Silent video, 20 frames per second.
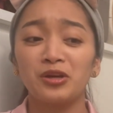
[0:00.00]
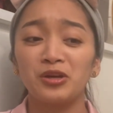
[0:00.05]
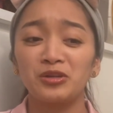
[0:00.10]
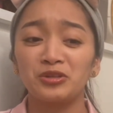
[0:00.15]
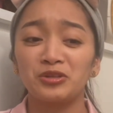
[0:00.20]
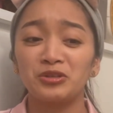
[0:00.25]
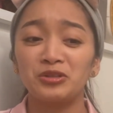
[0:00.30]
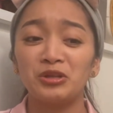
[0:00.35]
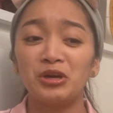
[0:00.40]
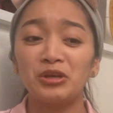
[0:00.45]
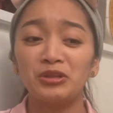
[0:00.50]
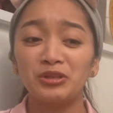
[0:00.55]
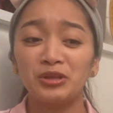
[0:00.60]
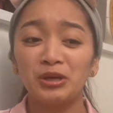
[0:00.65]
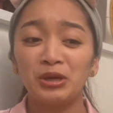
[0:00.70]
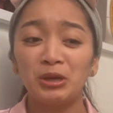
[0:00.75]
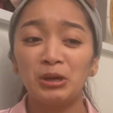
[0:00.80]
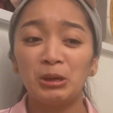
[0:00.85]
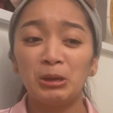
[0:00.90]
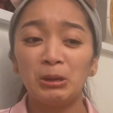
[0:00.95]
got cloth,
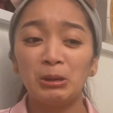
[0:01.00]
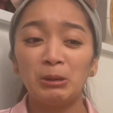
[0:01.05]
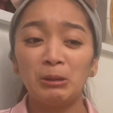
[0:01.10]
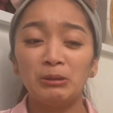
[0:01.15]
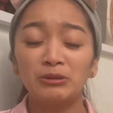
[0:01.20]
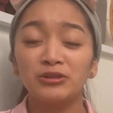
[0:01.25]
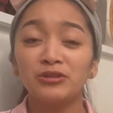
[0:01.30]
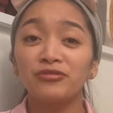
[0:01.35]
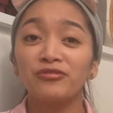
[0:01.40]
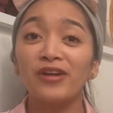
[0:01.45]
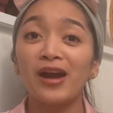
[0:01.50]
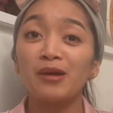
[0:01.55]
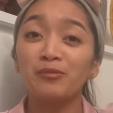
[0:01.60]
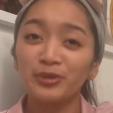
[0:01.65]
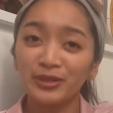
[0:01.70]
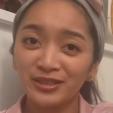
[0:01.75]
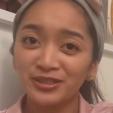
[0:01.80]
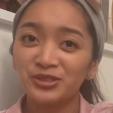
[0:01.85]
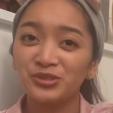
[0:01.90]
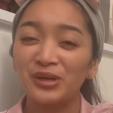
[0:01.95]
the
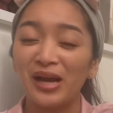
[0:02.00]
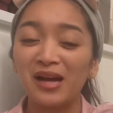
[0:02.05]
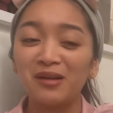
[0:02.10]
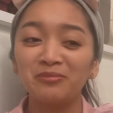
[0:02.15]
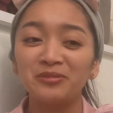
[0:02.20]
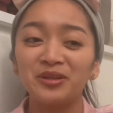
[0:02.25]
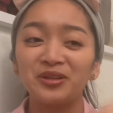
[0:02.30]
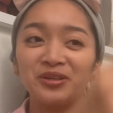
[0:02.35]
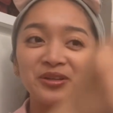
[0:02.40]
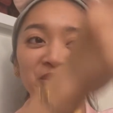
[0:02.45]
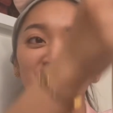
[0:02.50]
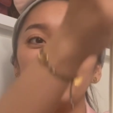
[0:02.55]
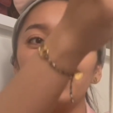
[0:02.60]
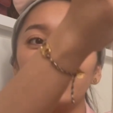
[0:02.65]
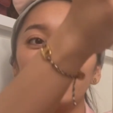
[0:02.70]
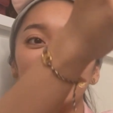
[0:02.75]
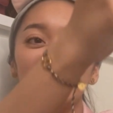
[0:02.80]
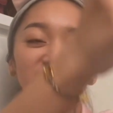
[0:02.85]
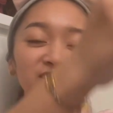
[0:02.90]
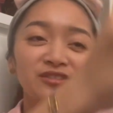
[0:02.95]
fabric strap, there you go,
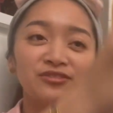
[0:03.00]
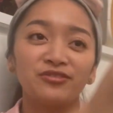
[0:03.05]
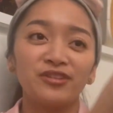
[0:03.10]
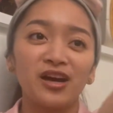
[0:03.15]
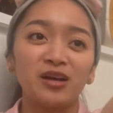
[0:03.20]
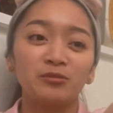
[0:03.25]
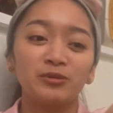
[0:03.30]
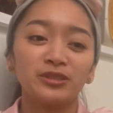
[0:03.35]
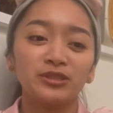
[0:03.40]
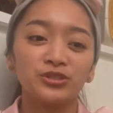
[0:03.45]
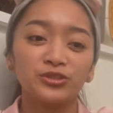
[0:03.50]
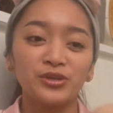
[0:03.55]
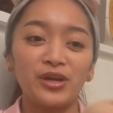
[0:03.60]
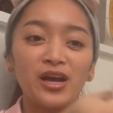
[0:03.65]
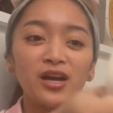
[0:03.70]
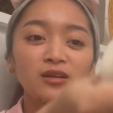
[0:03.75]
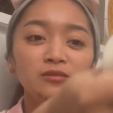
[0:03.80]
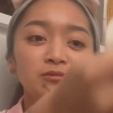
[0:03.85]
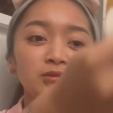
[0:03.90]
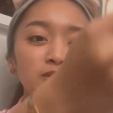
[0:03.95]
the fabric
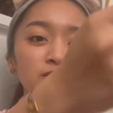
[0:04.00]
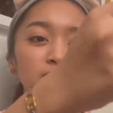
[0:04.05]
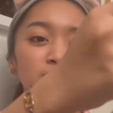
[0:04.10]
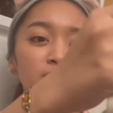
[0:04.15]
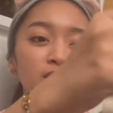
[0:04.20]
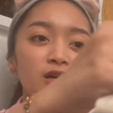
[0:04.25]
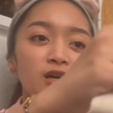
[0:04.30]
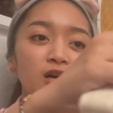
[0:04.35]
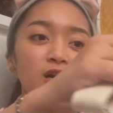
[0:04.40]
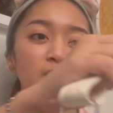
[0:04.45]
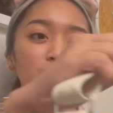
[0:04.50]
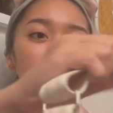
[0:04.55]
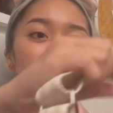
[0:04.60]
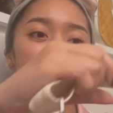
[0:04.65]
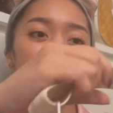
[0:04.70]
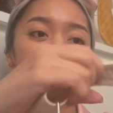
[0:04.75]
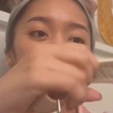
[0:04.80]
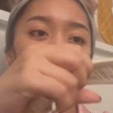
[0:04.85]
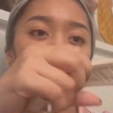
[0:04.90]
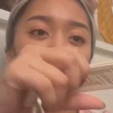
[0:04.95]
strap. Um,
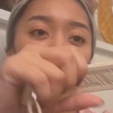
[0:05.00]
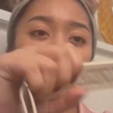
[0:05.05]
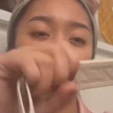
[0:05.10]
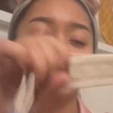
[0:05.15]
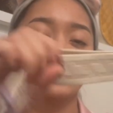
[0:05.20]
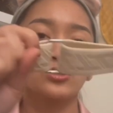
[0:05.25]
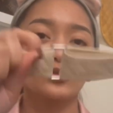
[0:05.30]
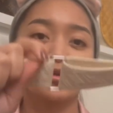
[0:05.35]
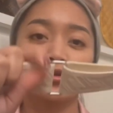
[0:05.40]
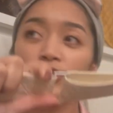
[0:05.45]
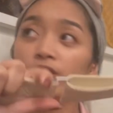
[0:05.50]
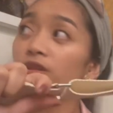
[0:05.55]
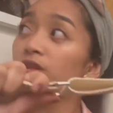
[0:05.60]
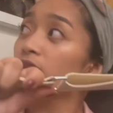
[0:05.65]
it's sort of